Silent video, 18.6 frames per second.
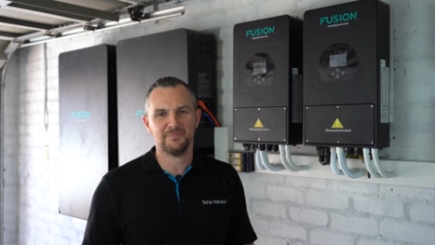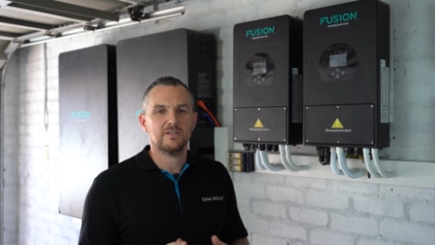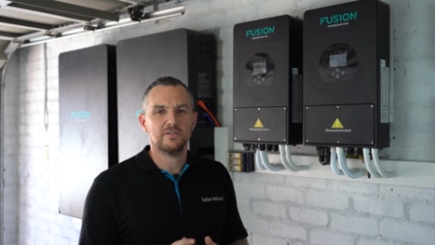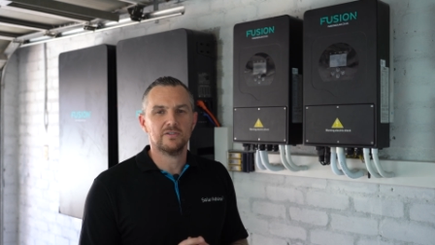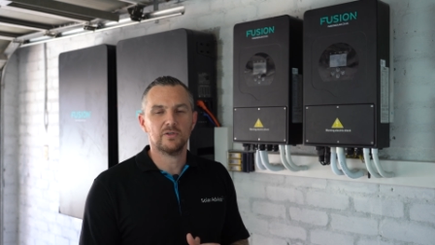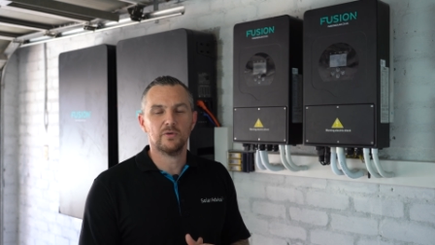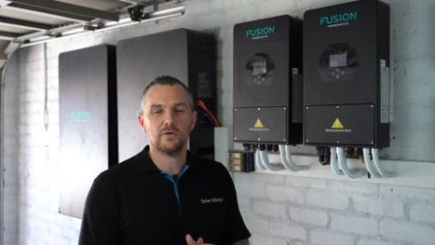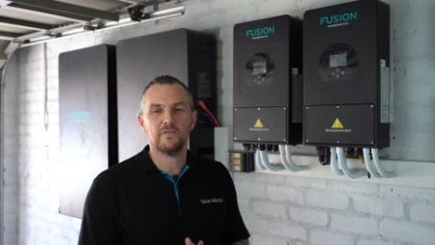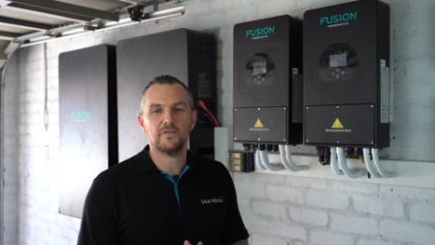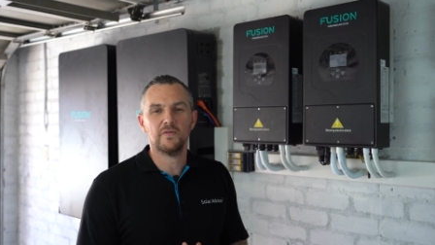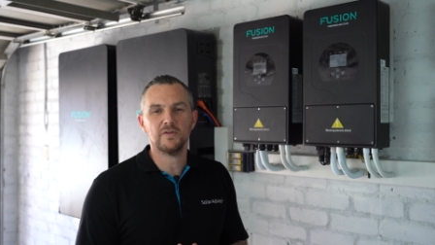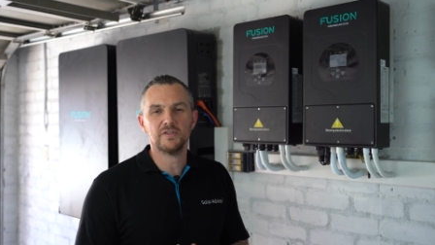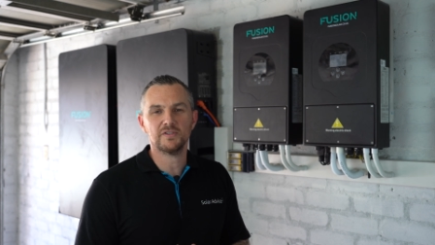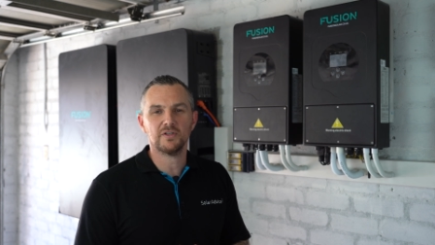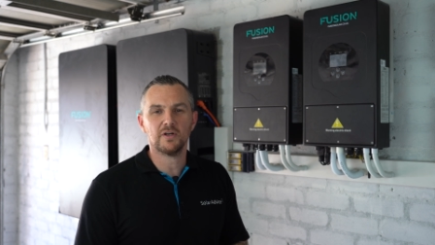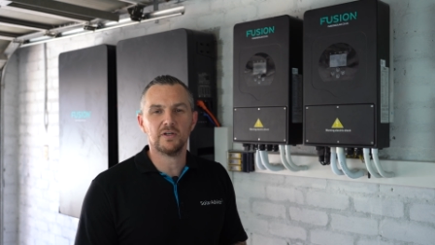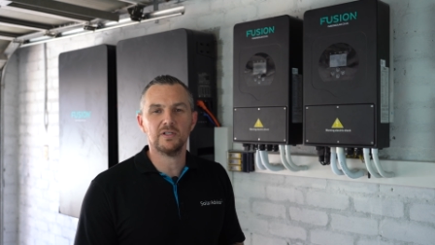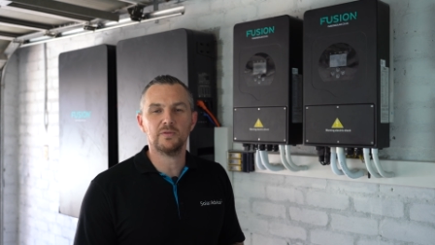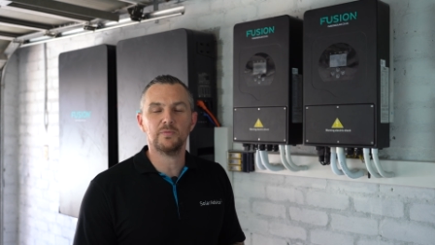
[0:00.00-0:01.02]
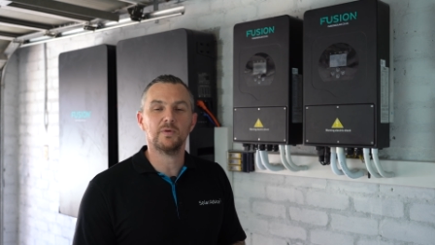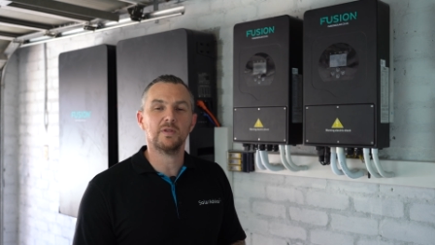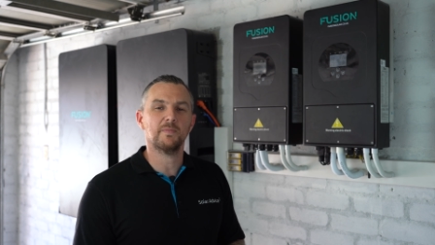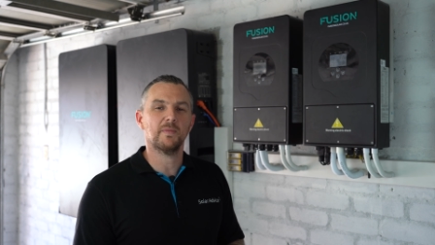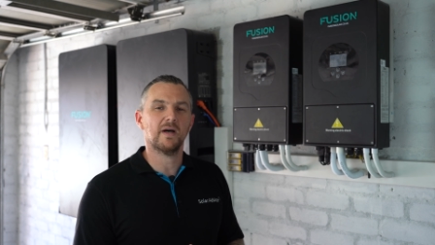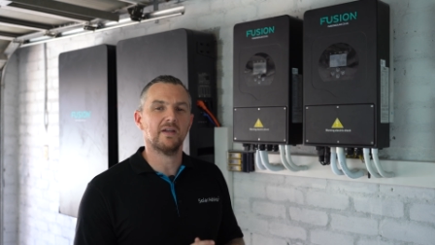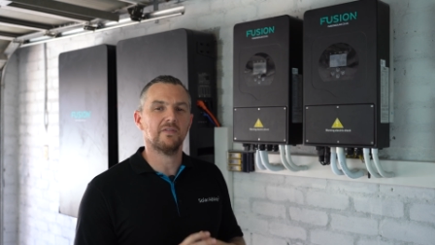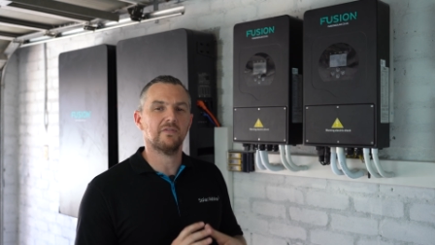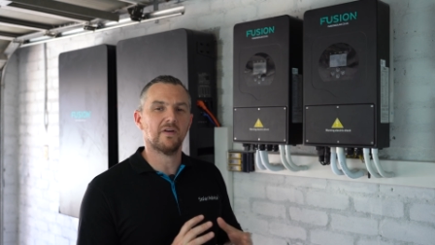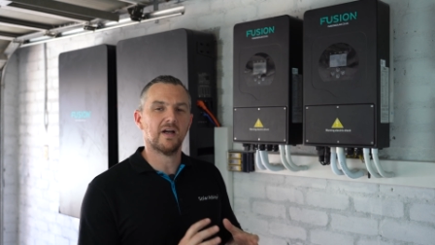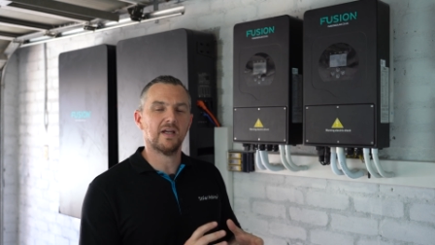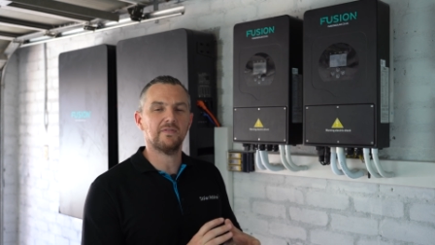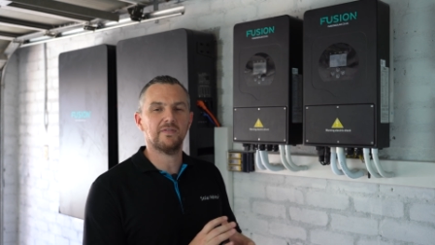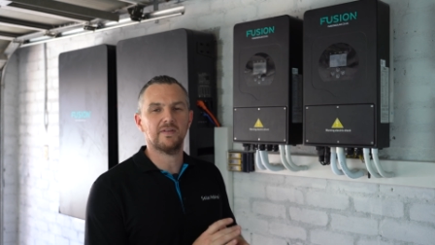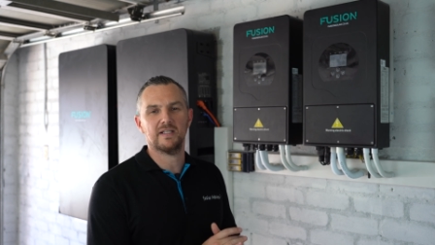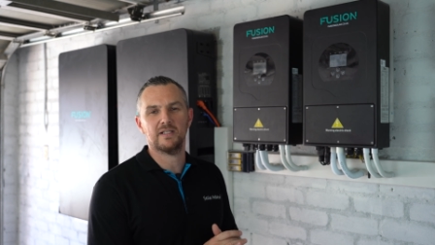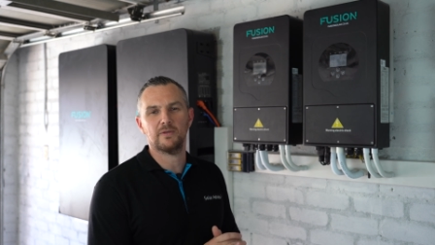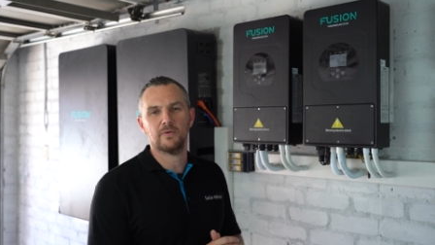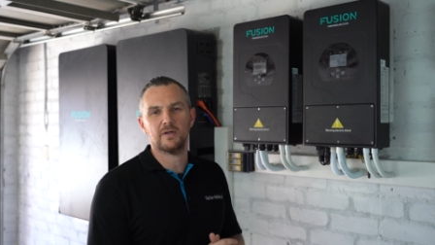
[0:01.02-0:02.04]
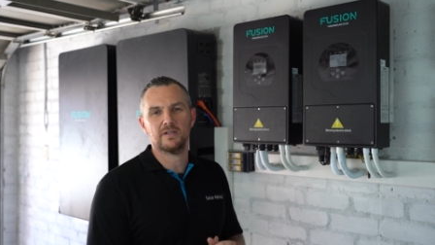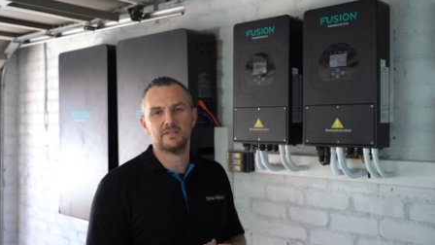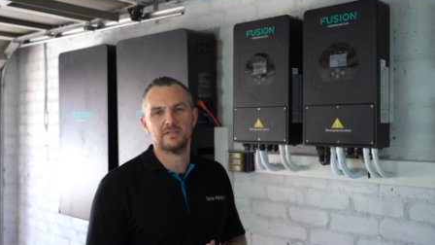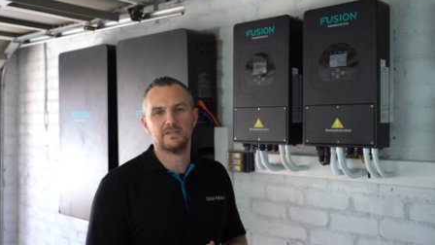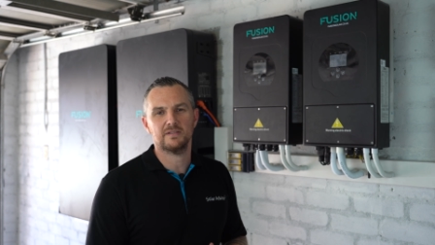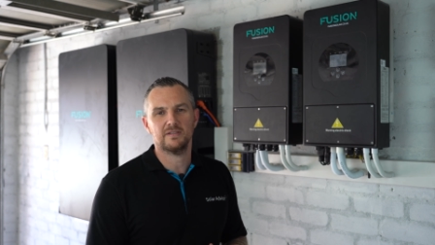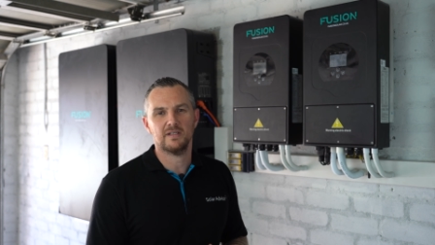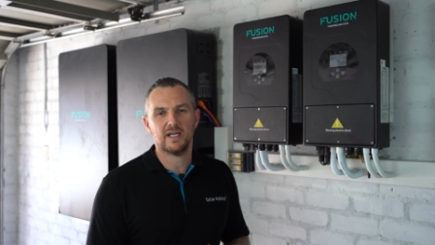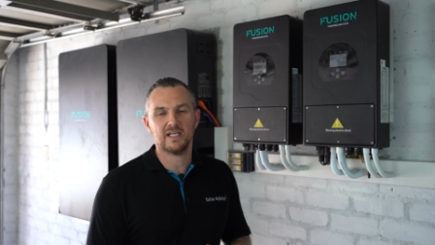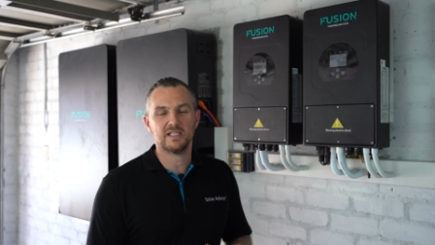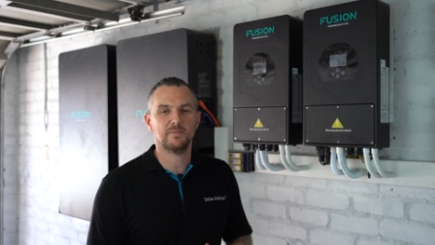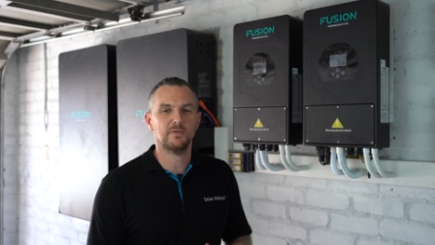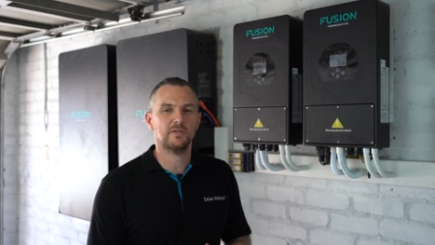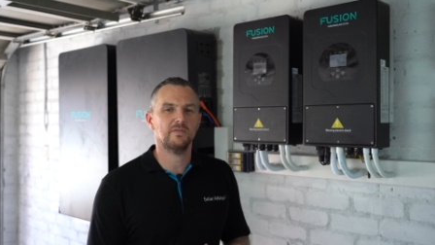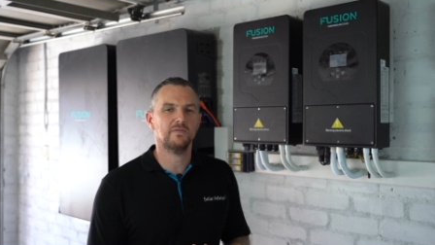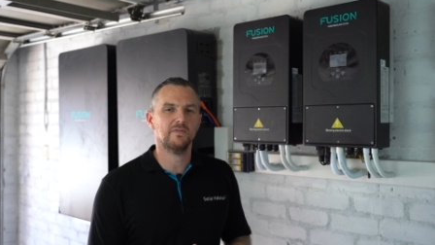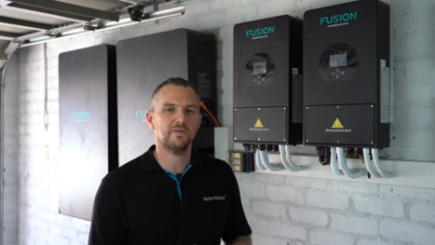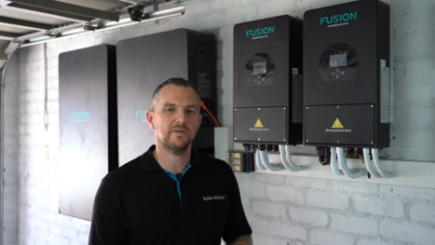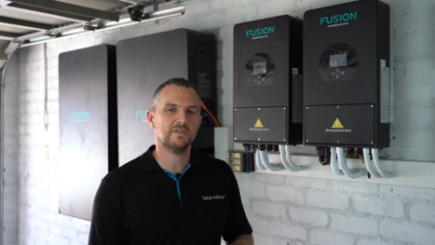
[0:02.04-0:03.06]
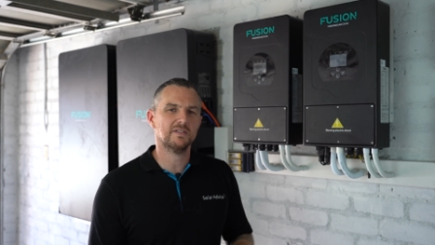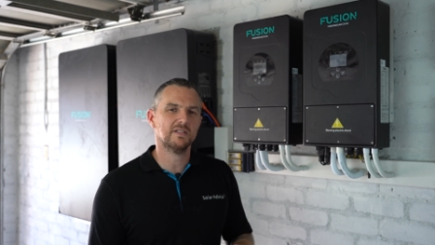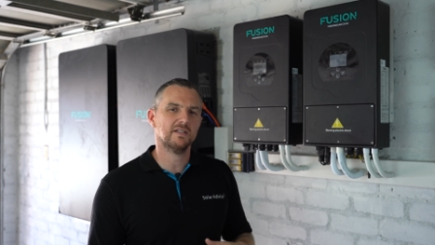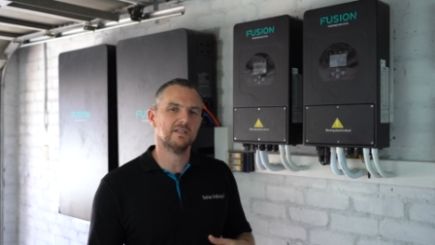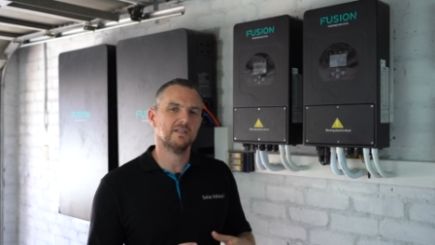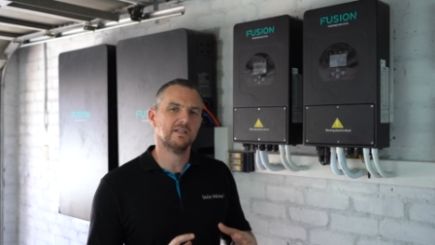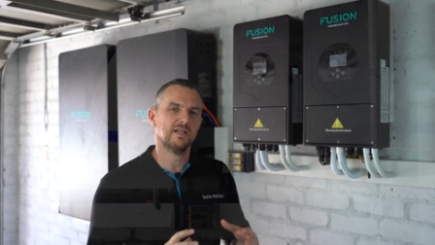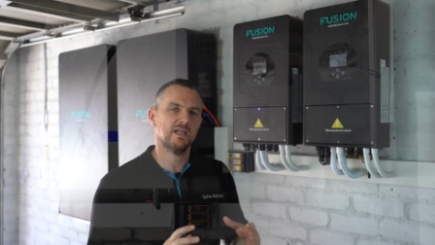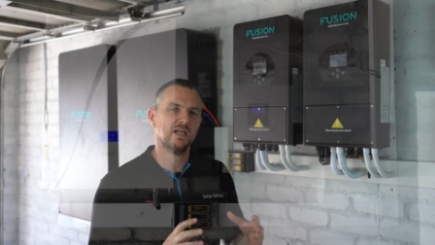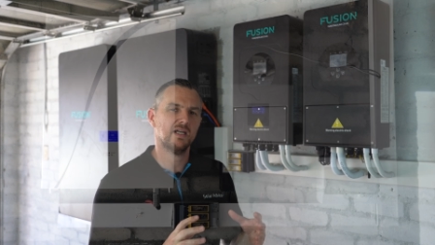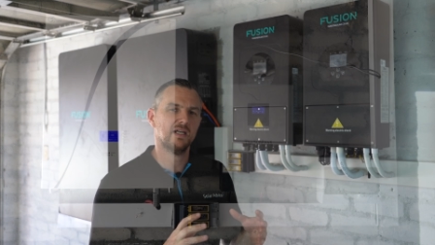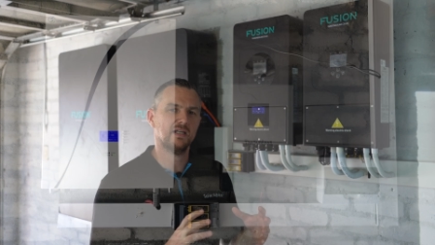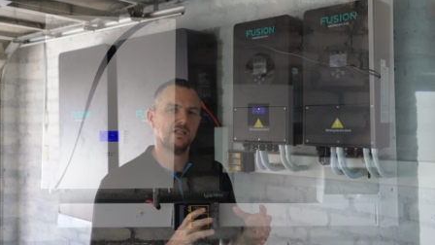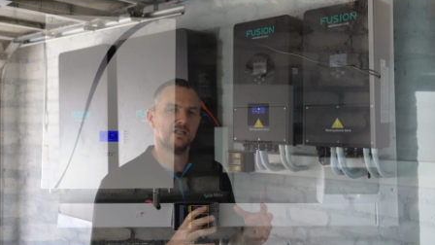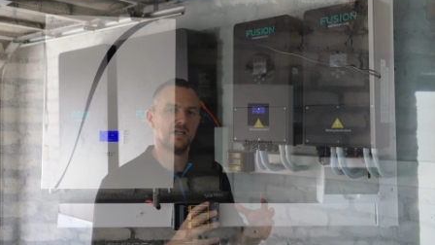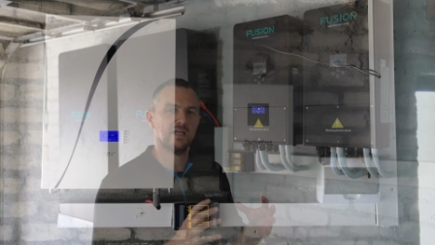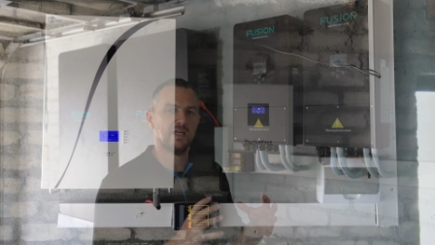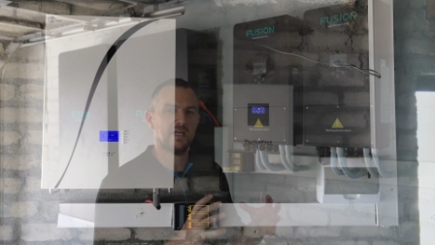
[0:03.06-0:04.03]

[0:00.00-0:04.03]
So I first started with my 5 kilowatt Axpert inverter and I